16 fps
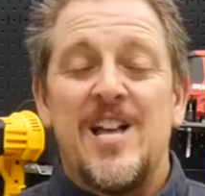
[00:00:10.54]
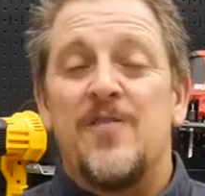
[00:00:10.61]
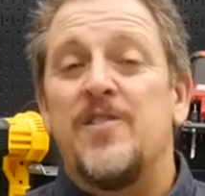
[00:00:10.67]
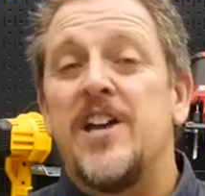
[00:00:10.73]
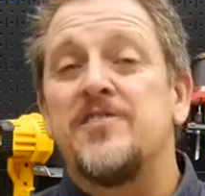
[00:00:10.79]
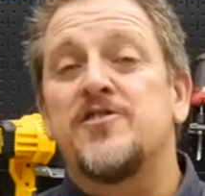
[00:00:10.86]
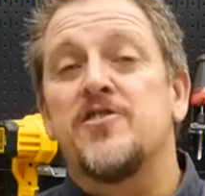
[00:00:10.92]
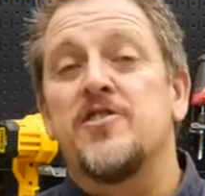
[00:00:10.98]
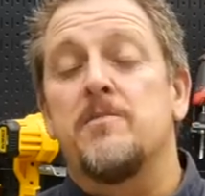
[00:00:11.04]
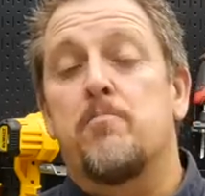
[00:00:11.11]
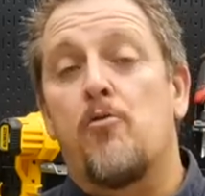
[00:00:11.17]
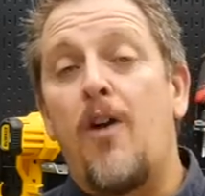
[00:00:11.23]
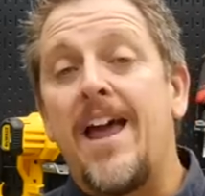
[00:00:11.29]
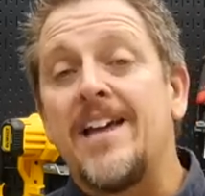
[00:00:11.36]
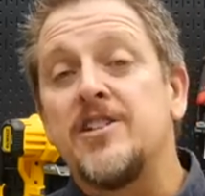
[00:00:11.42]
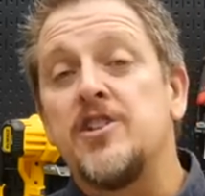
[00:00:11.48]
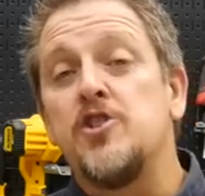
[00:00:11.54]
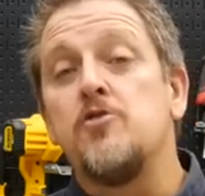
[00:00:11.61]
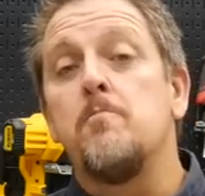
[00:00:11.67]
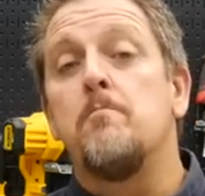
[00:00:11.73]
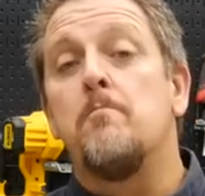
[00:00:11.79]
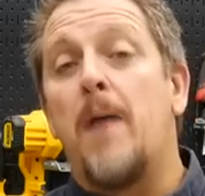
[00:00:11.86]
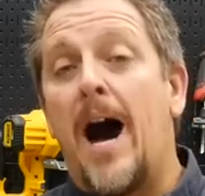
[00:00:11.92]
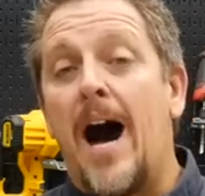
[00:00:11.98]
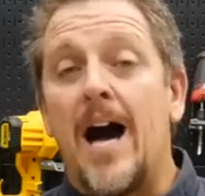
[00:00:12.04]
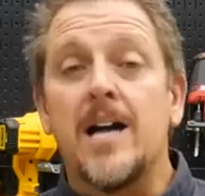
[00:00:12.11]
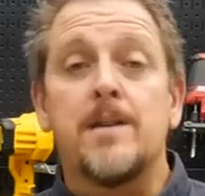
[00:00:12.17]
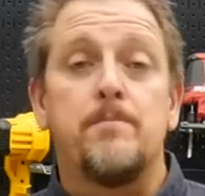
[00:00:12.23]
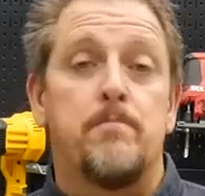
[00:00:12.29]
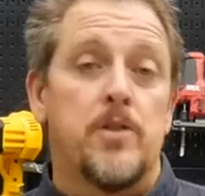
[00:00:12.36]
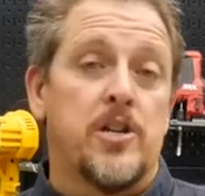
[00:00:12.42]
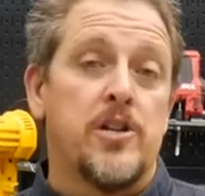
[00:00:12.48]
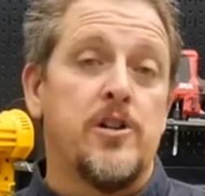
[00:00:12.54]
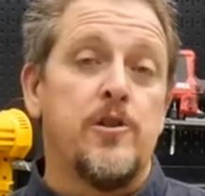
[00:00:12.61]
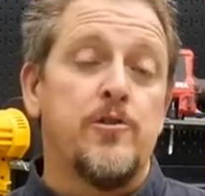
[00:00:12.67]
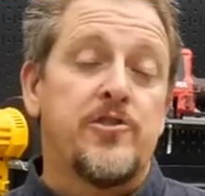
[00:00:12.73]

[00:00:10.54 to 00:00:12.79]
These are the brand new Mach Blue